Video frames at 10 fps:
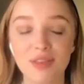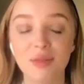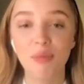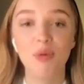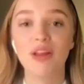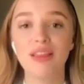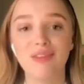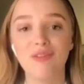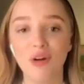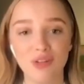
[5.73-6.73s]
and born in
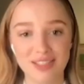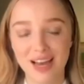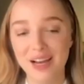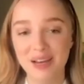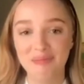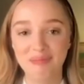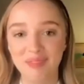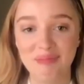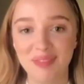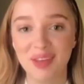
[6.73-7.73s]
the wrong time.
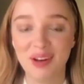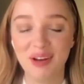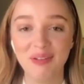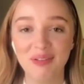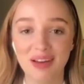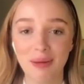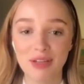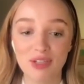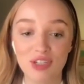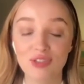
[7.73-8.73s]
You know, I
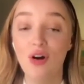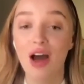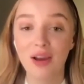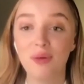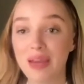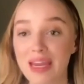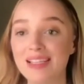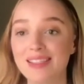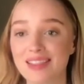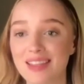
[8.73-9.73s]
mean, she's not
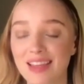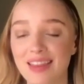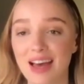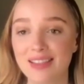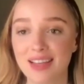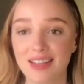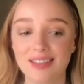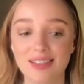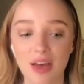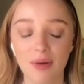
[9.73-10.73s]
Eloise in that
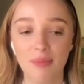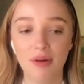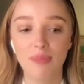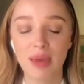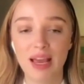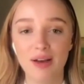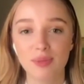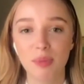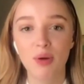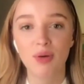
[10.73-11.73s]
sense, of being
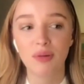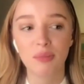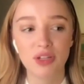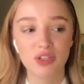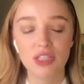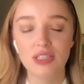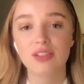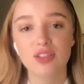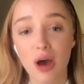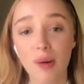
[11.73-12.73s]
outspoken, but she's
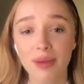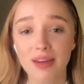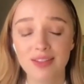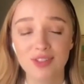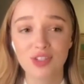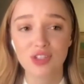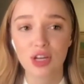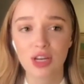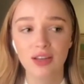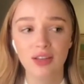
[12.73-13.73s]
determined, and
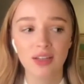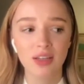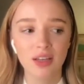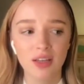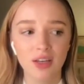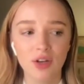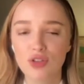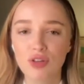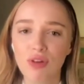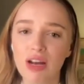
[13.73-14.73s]
she, you
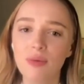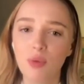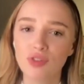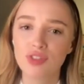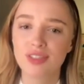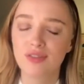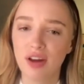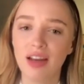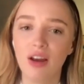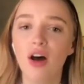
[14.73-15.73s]
know, she really wants to
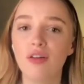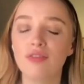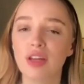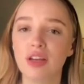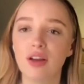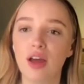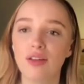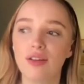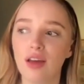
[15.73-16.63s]
find love, and